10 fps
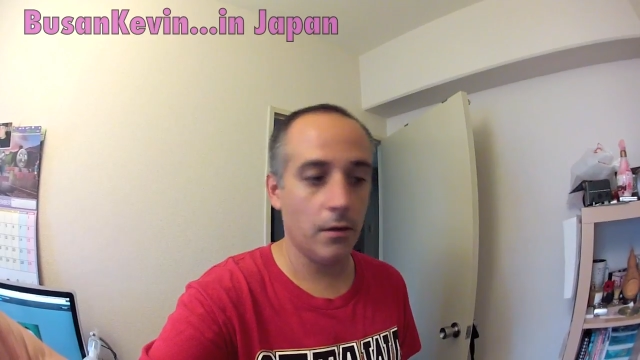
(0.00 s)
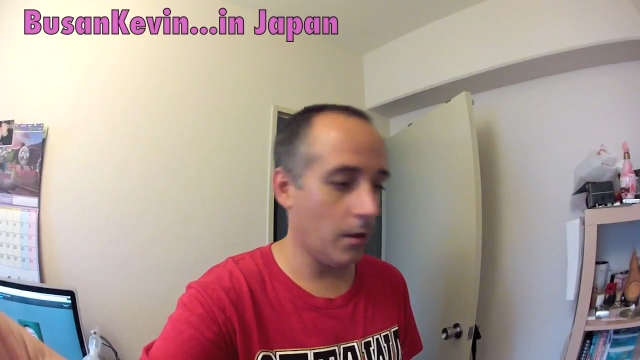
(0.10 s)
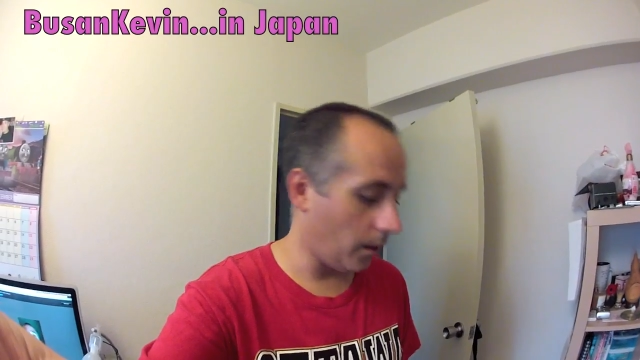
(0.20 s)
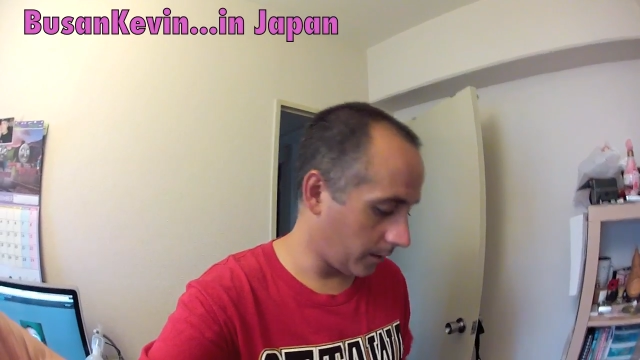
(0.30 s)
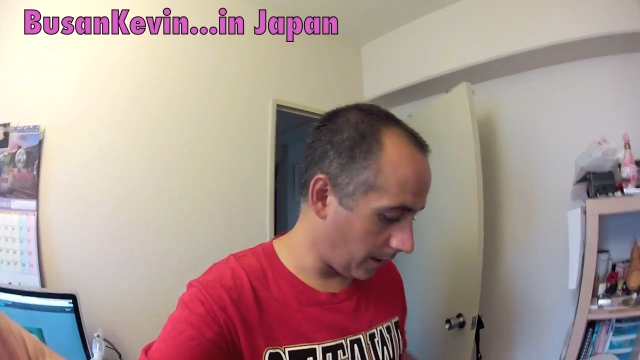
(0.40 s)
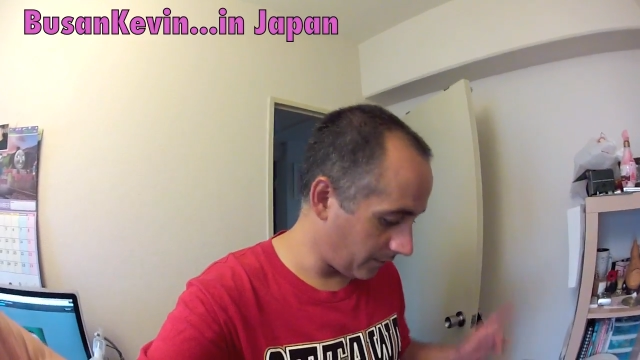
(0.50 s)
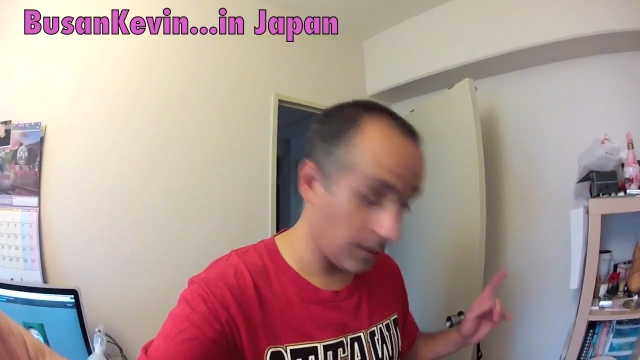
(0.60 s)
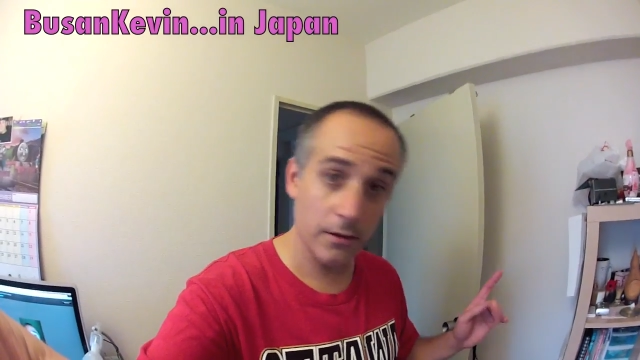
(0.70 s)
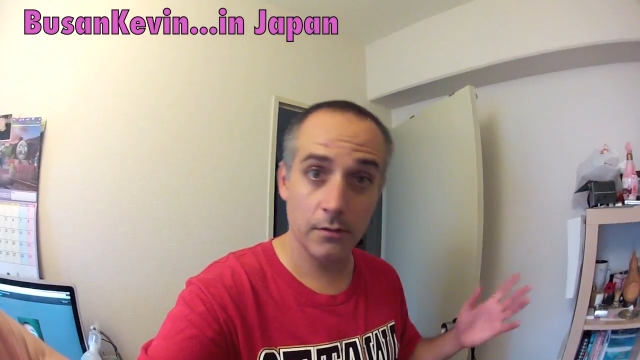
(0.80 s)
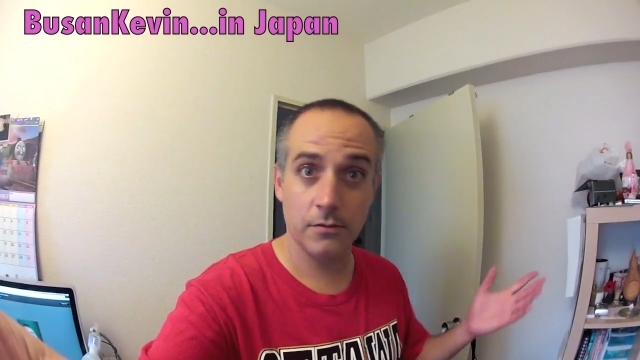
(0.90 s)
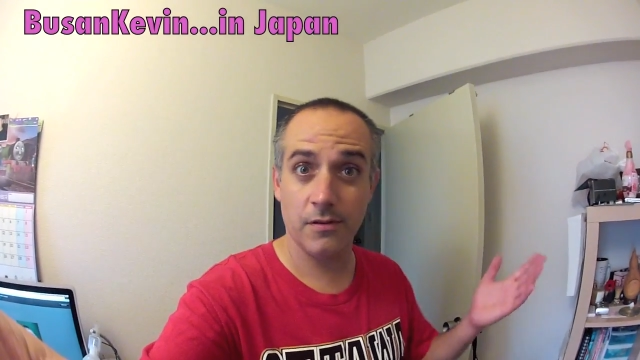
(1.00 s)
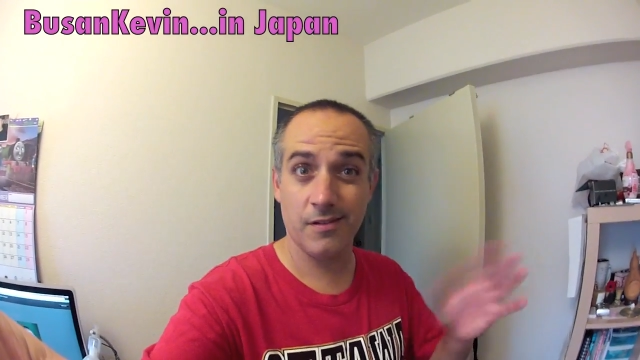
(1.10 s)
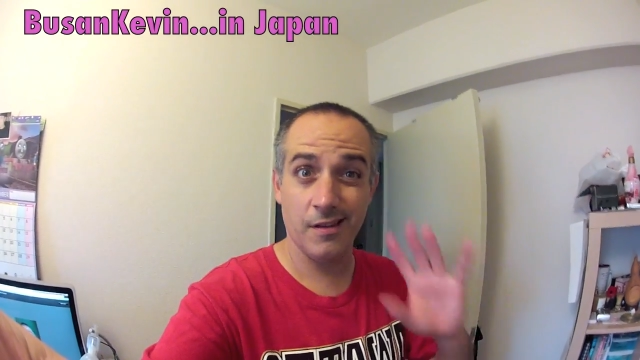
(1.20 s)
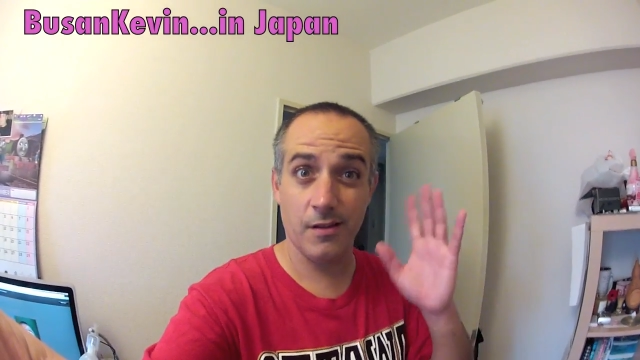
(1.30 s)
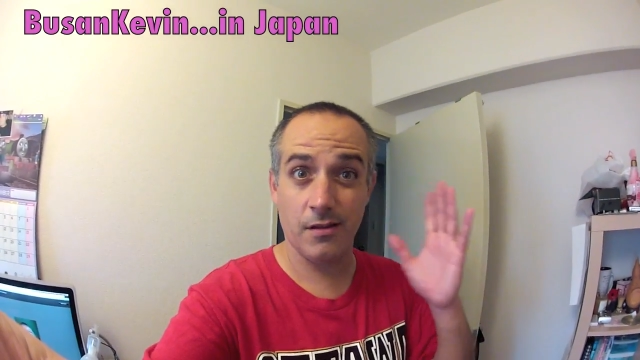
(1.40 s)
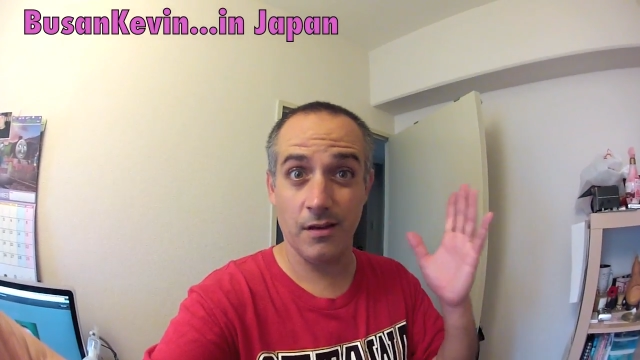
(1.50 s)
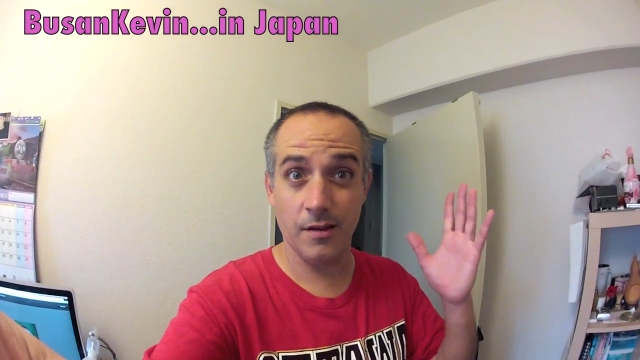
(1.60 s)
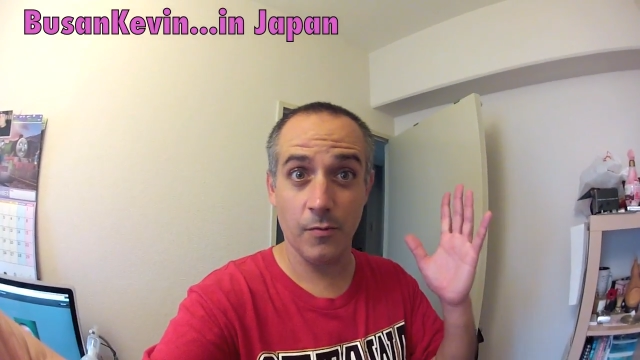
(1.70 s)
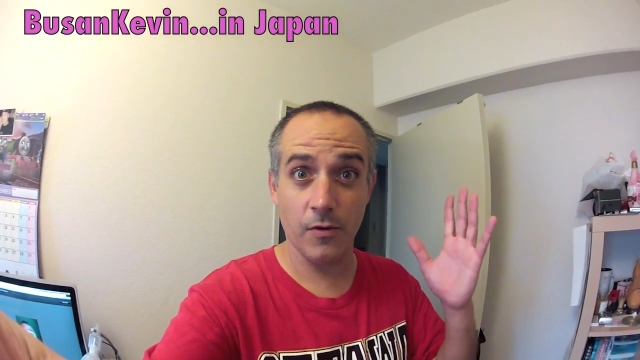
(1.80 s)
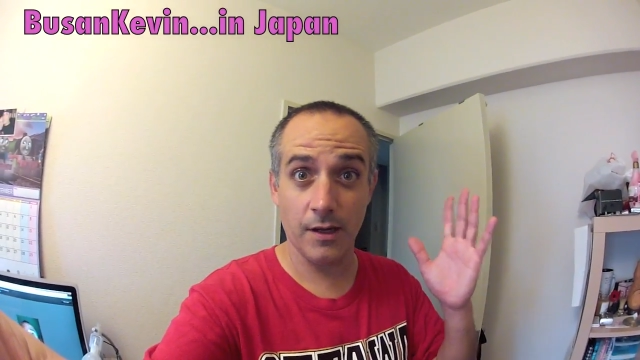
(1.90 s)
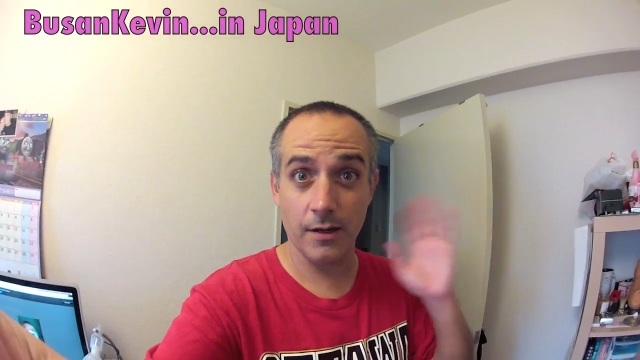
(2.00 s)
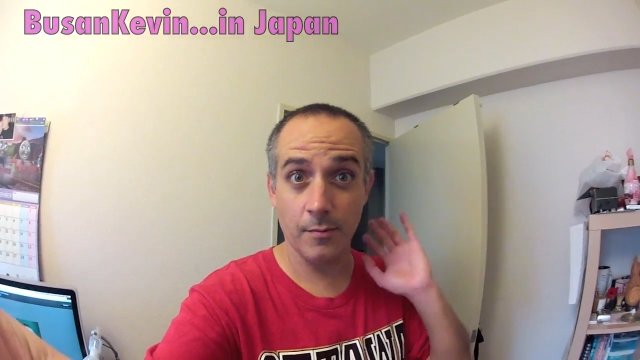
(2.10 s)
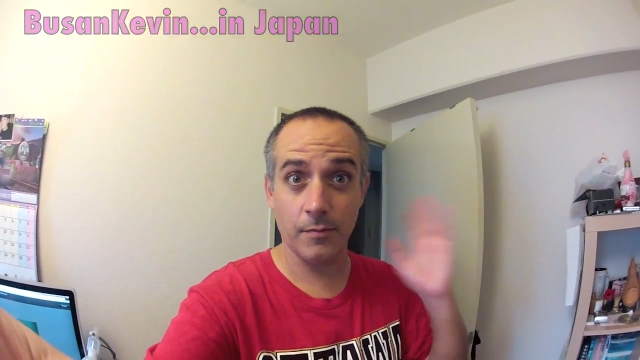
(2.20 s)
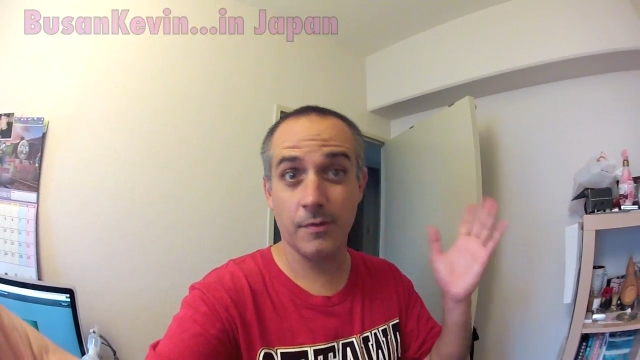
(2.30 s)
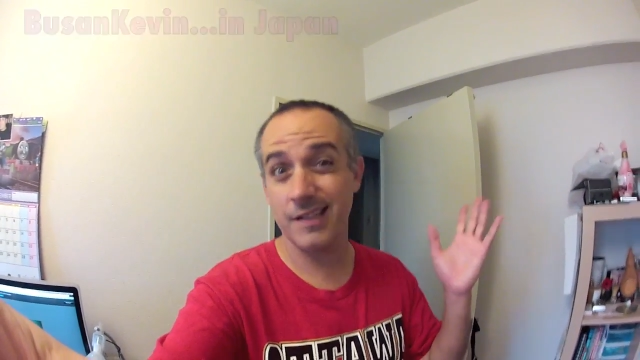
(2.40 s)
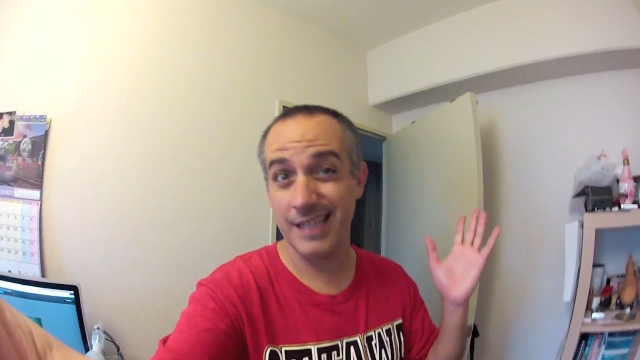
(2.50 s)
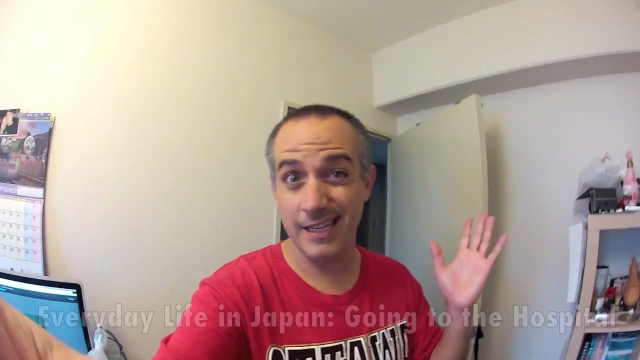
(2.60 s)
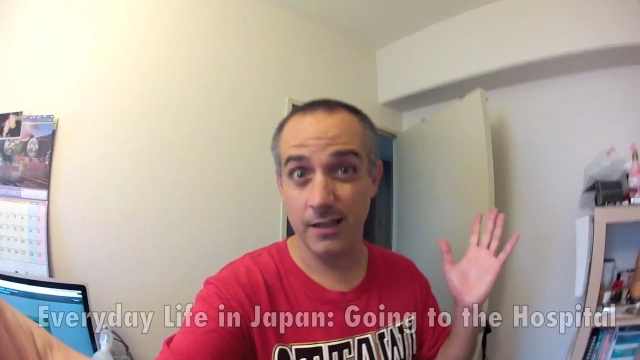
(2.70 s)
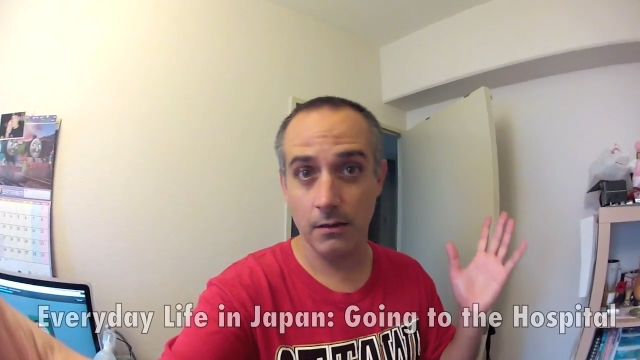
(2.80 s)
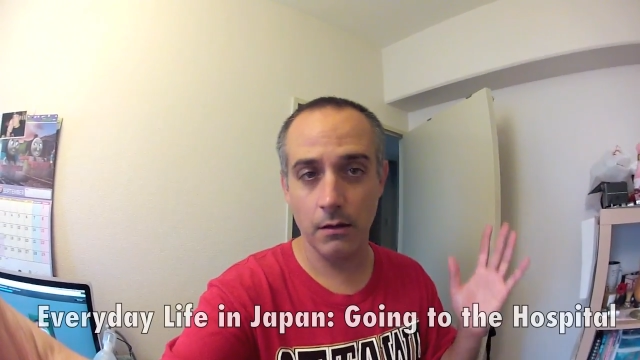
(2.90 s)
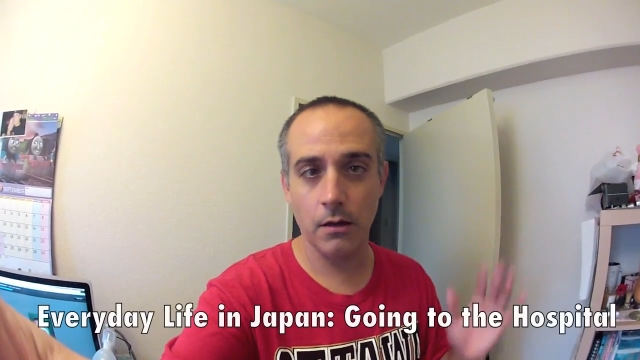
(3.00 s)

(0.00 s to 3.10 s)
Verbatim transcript: Uh, Kevin here. Just it's Sunday morning. I'm cleaning.